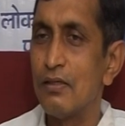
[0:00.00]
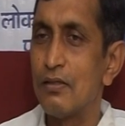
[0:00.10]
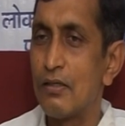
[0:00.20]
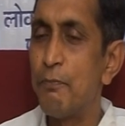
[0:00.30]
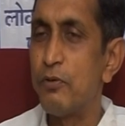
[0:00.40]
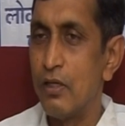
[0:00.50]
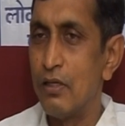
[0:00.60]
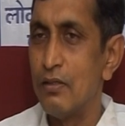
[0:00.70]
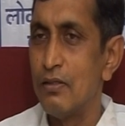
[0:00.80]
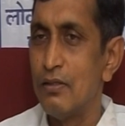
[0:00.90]

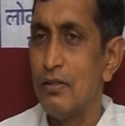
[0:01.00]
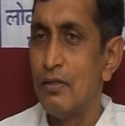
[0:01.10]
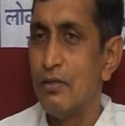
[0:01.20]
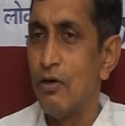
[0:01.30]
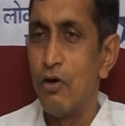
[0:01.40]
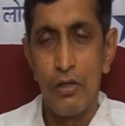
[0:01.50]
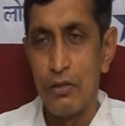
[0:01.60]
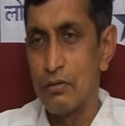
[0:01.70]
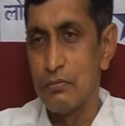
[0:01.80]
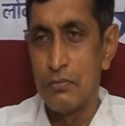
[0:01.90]
company or
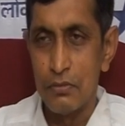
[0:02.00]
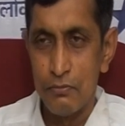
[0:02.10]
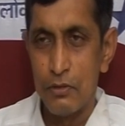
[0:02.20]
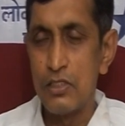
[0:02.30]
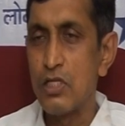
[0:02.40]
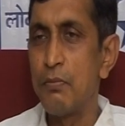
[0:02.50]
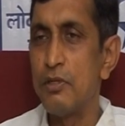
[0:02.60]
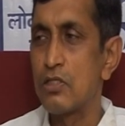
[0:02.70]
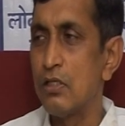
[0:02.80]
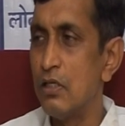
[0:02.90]

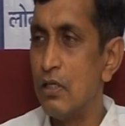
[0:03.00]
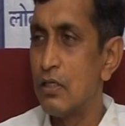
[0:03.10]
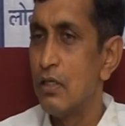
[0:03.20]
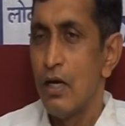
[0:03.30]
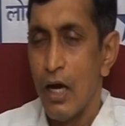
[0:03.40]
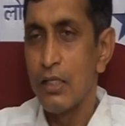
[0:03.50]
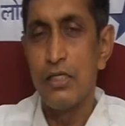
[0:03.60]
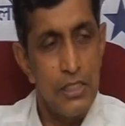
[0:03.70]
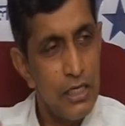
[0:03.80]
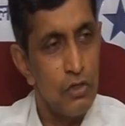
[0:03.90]
consignments cleared, and then
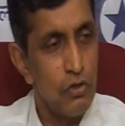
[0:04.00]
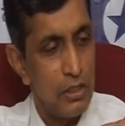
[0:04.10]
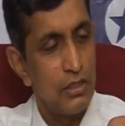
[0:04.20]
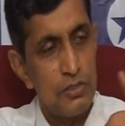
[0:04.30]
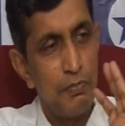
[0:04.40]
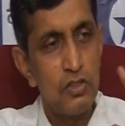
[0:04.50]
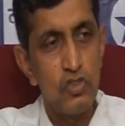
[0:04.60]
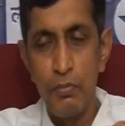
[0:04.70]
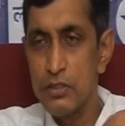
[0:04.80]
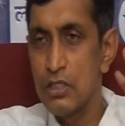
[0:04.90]
saying, look, in this month
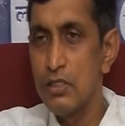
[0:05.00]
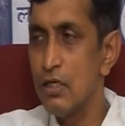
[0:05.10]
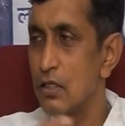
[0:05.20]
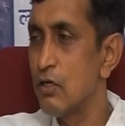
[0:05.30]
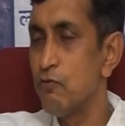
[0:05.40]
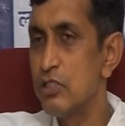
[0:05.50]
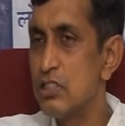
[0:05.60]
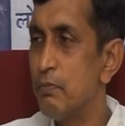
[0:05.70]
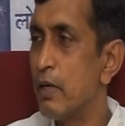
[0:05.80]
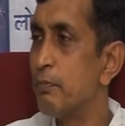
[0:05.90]
so much cleared, therefore this is
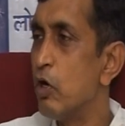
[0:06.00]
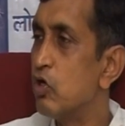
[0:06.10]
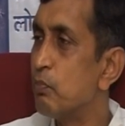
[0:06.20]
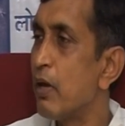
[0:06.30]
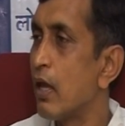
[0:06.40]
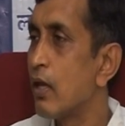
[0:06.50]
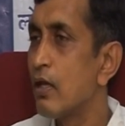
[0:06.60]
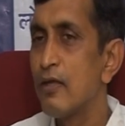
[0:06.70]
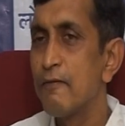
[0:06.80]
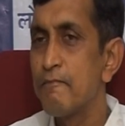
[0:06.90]
the bribe you have to pay.
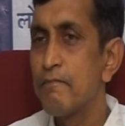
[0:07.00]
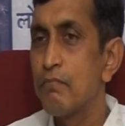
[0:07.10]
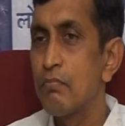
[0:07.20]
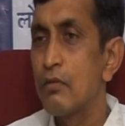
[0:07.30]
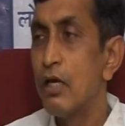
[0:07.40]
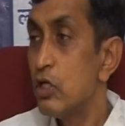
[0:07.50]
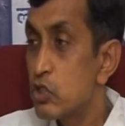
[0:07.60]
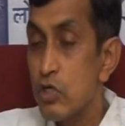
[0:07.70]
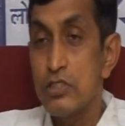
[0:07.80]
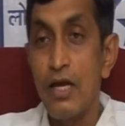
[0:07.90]
It is
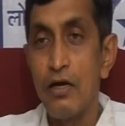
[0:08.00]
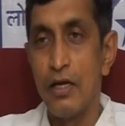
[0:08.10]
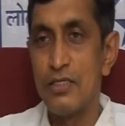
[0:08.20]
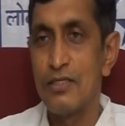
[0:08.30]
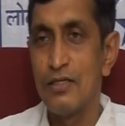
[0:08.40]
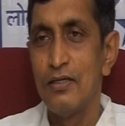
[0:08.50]
so standardized.